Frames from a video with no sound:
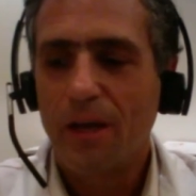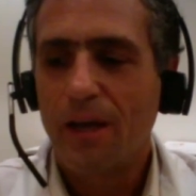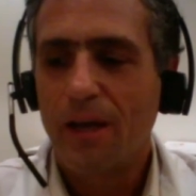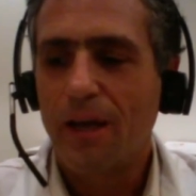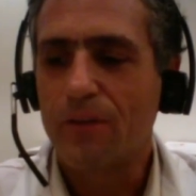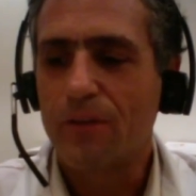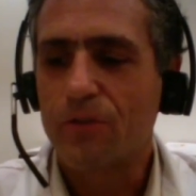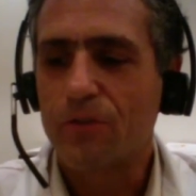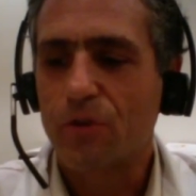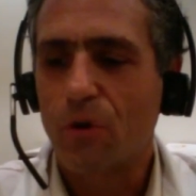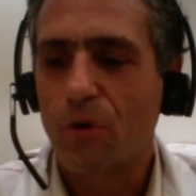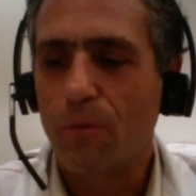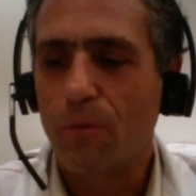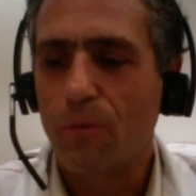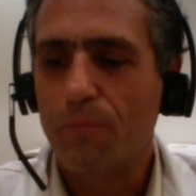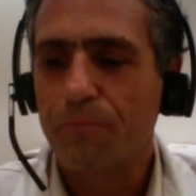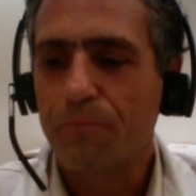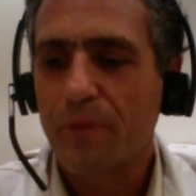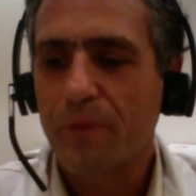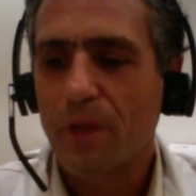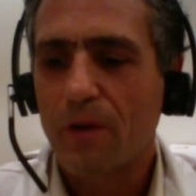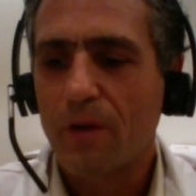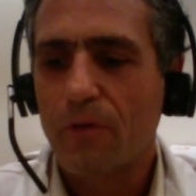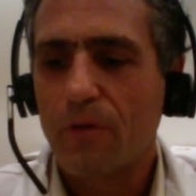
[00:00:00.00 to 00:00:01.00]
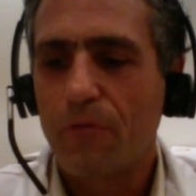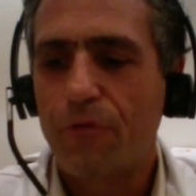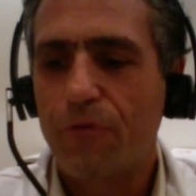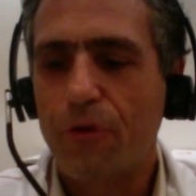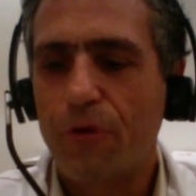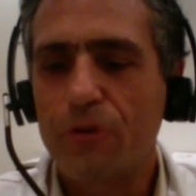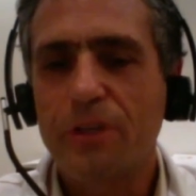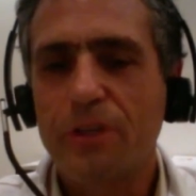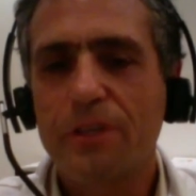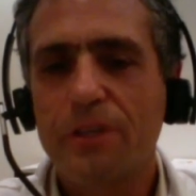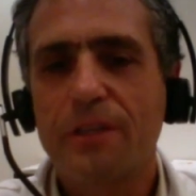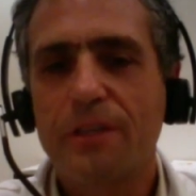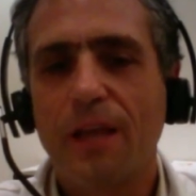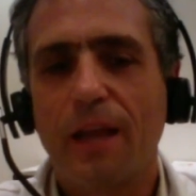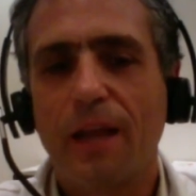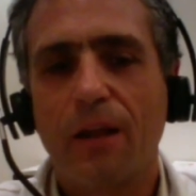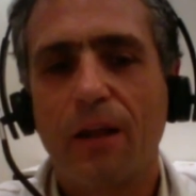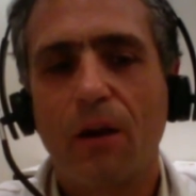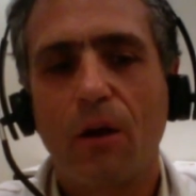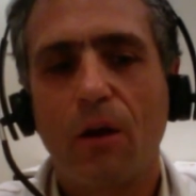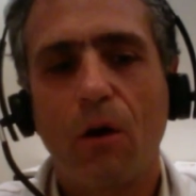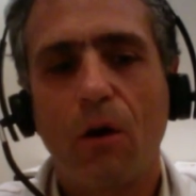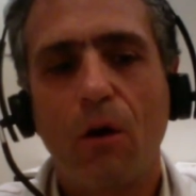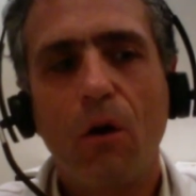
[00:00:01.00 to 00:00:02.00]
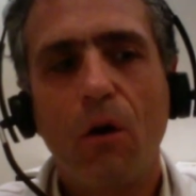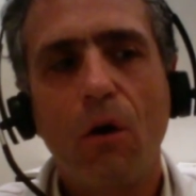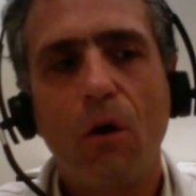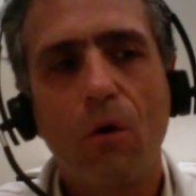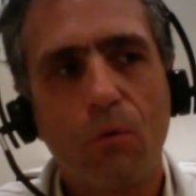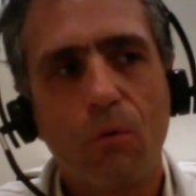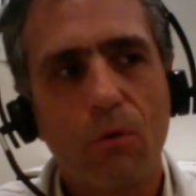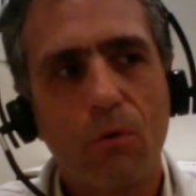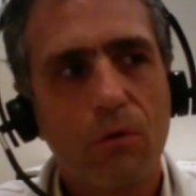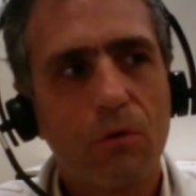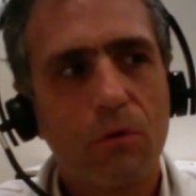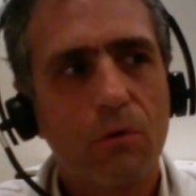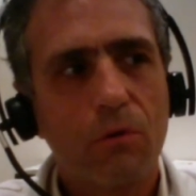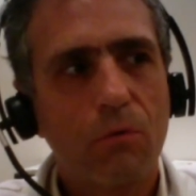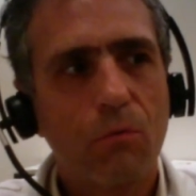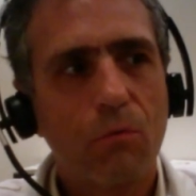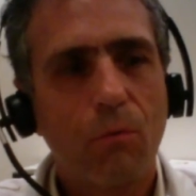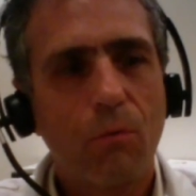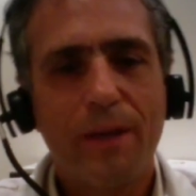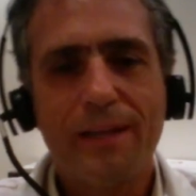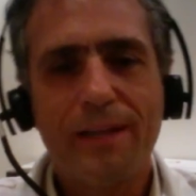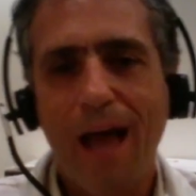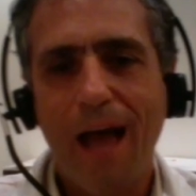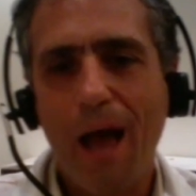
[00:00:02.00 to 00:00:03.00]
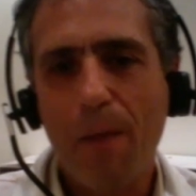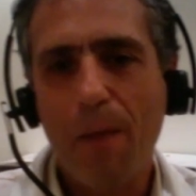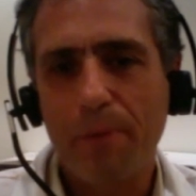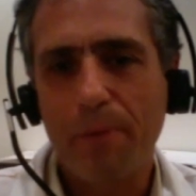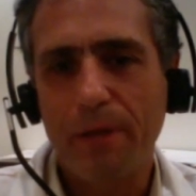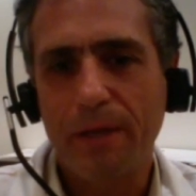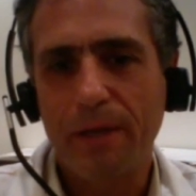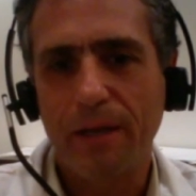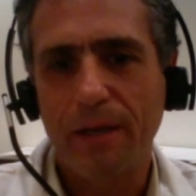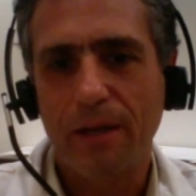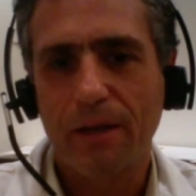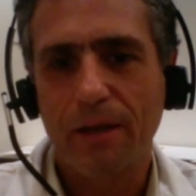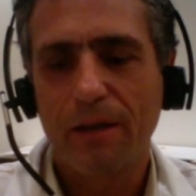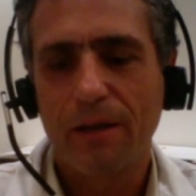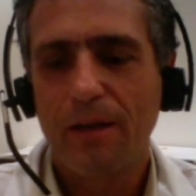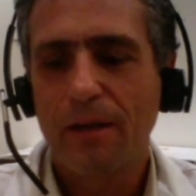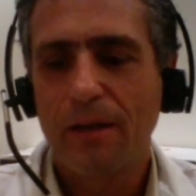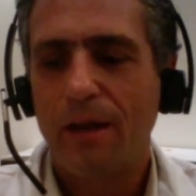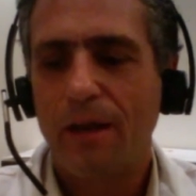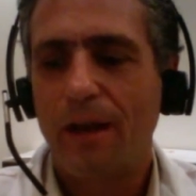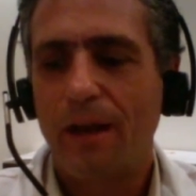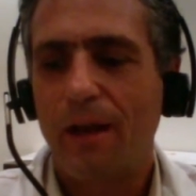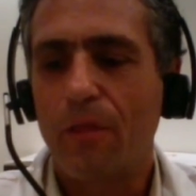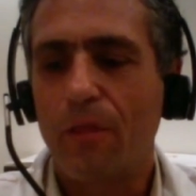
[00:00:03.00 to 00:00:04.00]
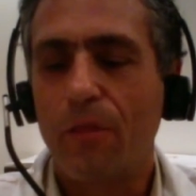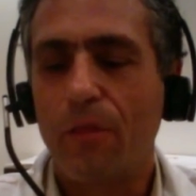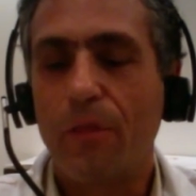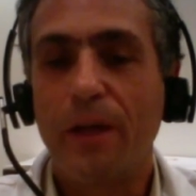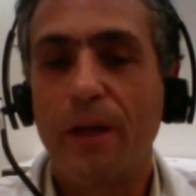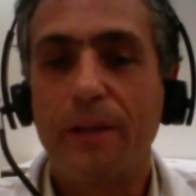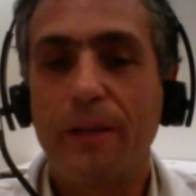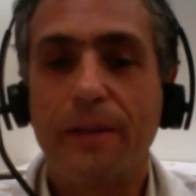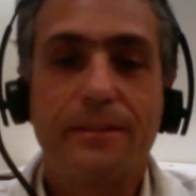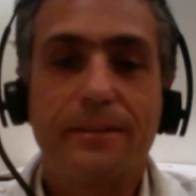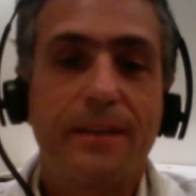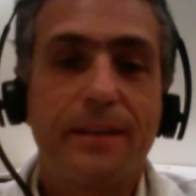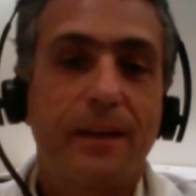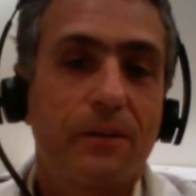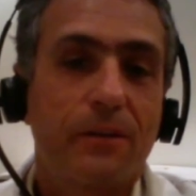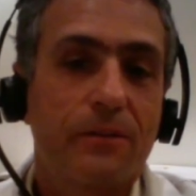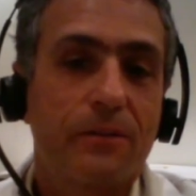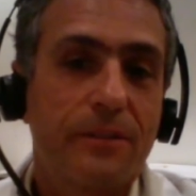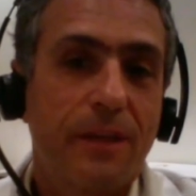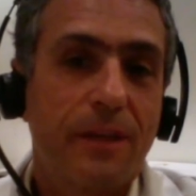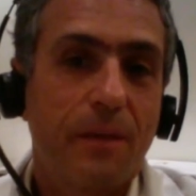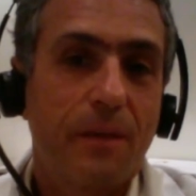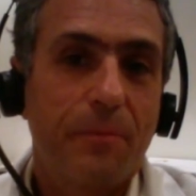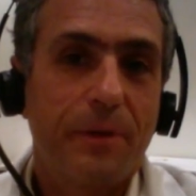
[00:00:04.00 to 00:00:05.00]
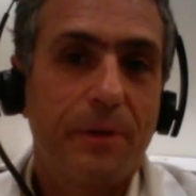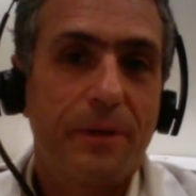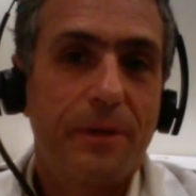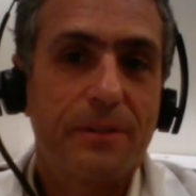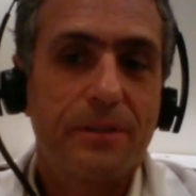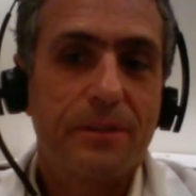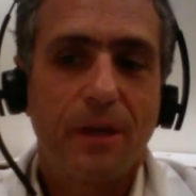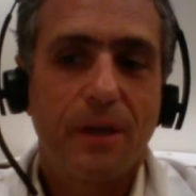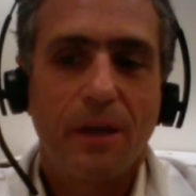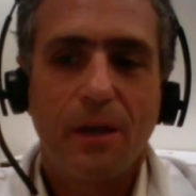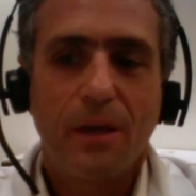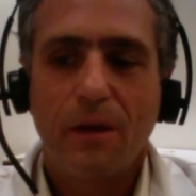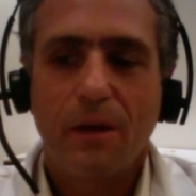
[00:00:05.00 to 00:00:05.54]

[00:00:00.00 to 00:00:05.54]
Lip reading: And so first it's like, oh, what's happening? And then the second step is,